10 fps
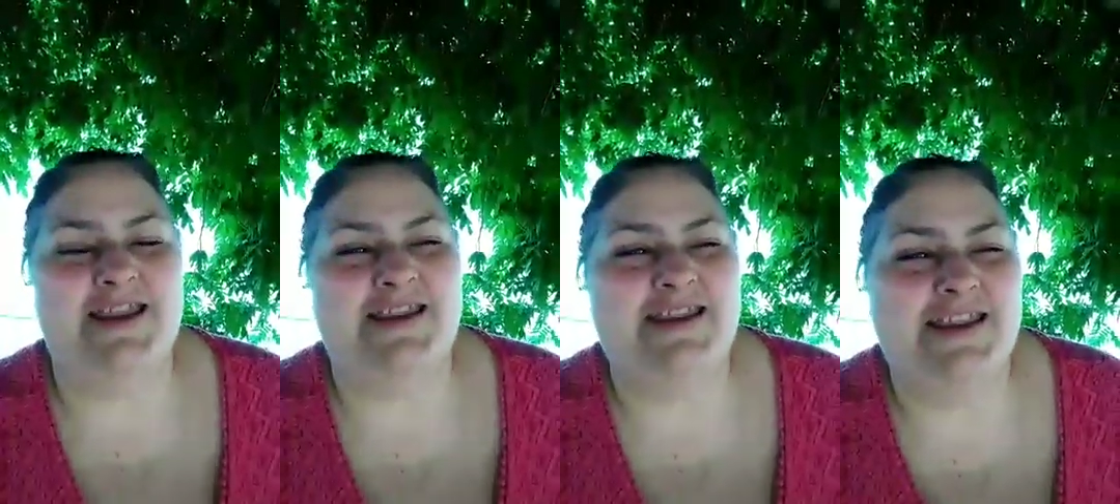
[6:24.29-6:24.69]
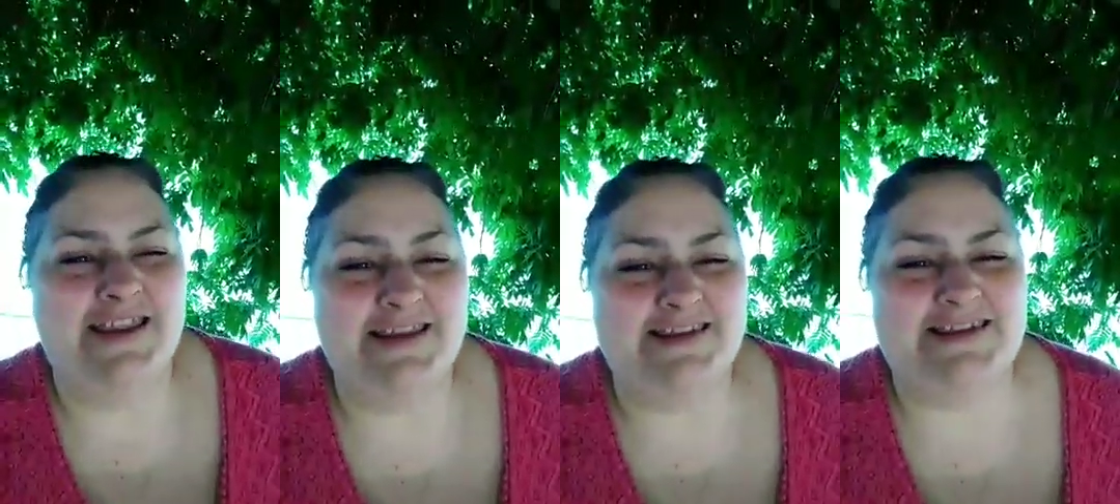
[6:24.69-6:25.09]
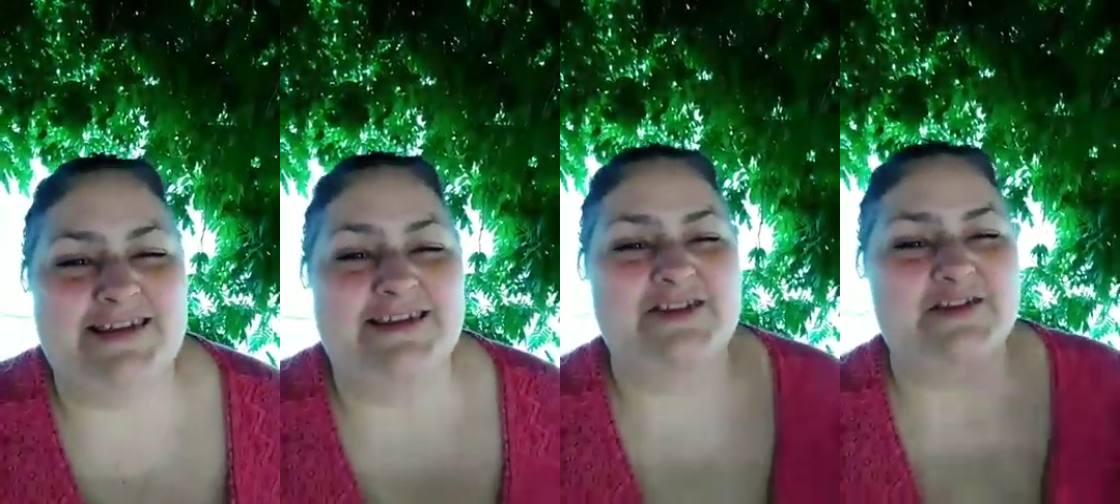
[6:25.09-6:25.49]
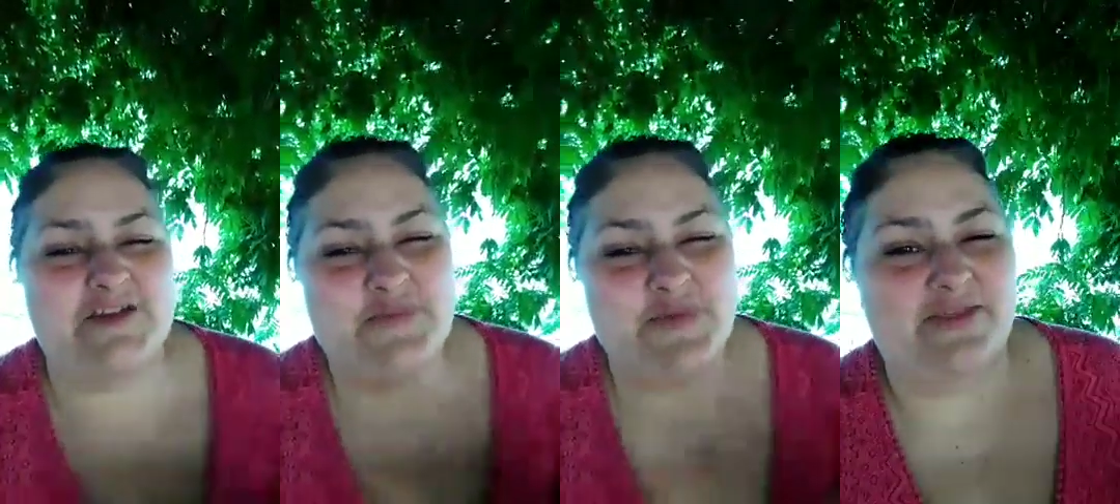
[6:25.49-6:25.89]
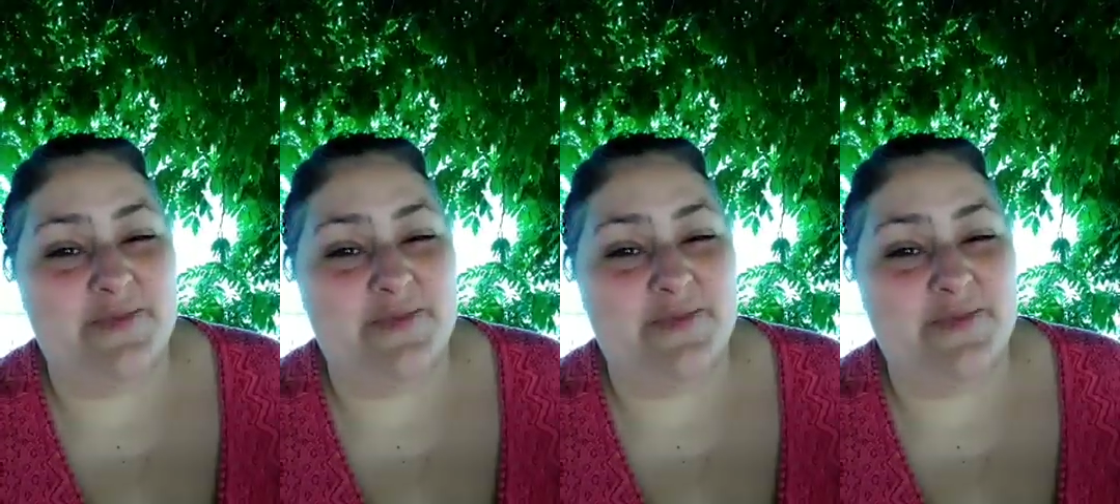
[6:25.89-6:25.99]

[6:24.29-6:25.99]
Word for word: could get the scoop out of